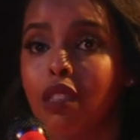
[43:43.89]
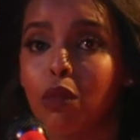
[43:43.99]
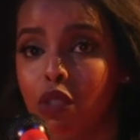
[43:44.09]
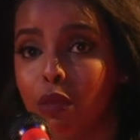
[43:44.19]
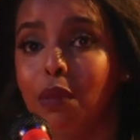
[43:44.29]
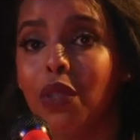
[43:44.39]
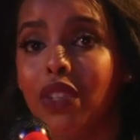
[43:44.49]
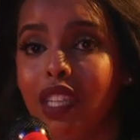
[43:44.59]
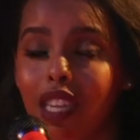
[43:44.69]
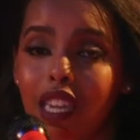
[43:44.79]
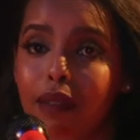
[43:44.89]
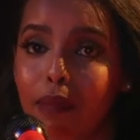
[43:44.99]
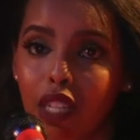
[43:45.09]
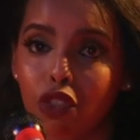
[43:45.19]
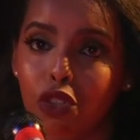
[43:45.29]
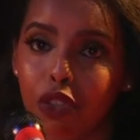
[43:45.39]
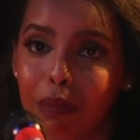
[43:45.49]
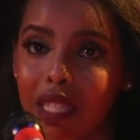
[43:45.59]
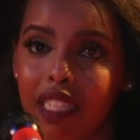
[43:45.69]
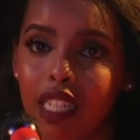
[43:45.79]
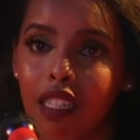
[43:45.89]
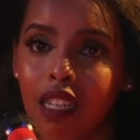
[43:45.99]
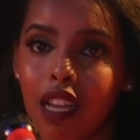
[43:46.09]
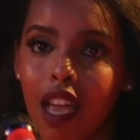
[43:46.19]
the Muslim community, in mainstream media,